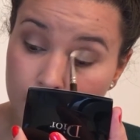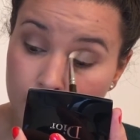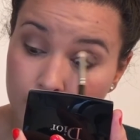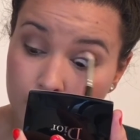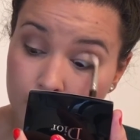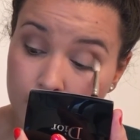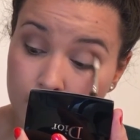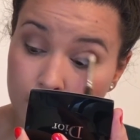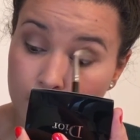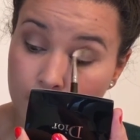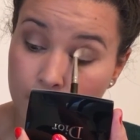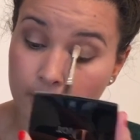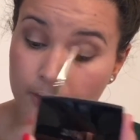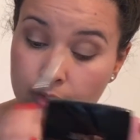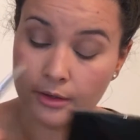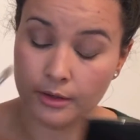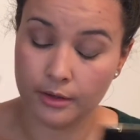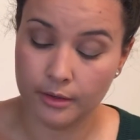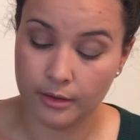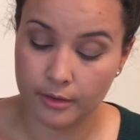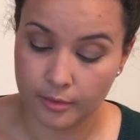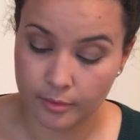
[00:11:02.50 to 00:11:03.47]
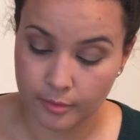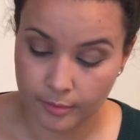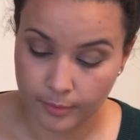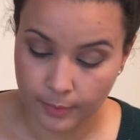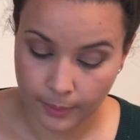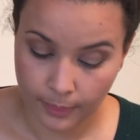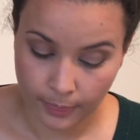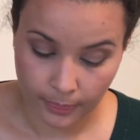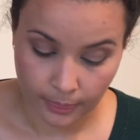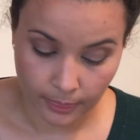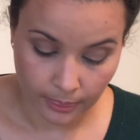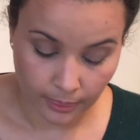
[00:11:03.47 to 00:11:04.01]
much darker.
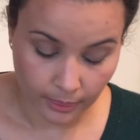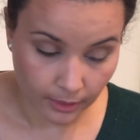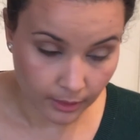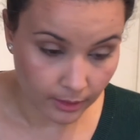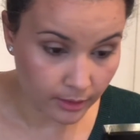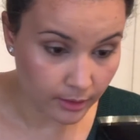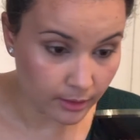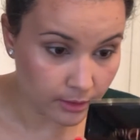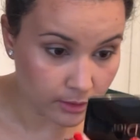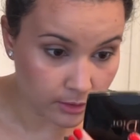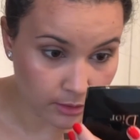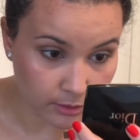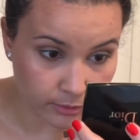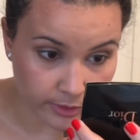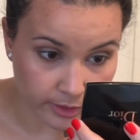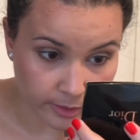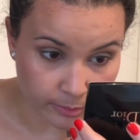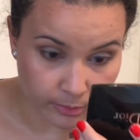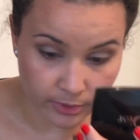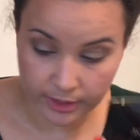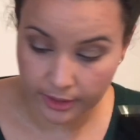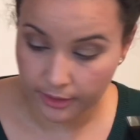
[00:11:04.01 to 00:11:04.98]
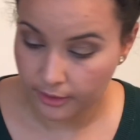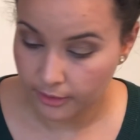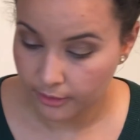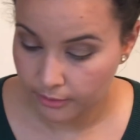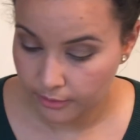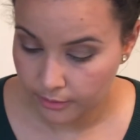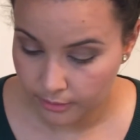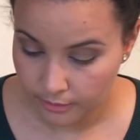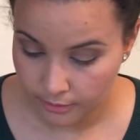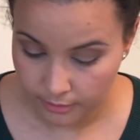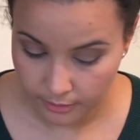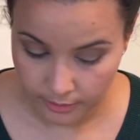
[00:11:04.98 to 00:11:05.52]
It's still really pretty though.
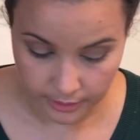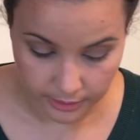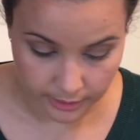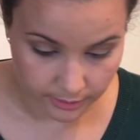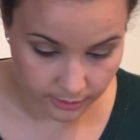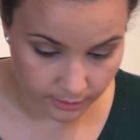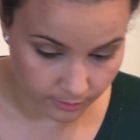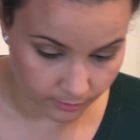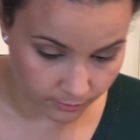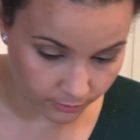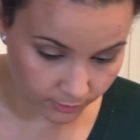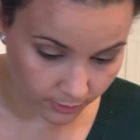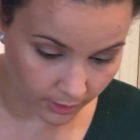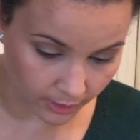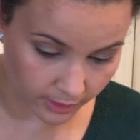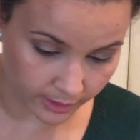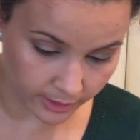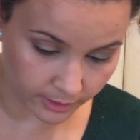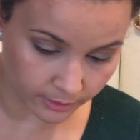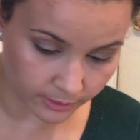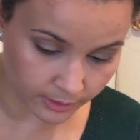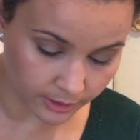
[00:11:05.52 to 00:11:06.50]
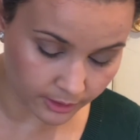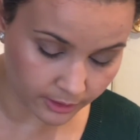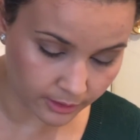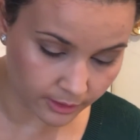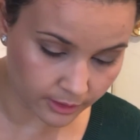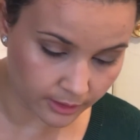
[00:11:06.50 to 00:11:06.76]
Let some fall out.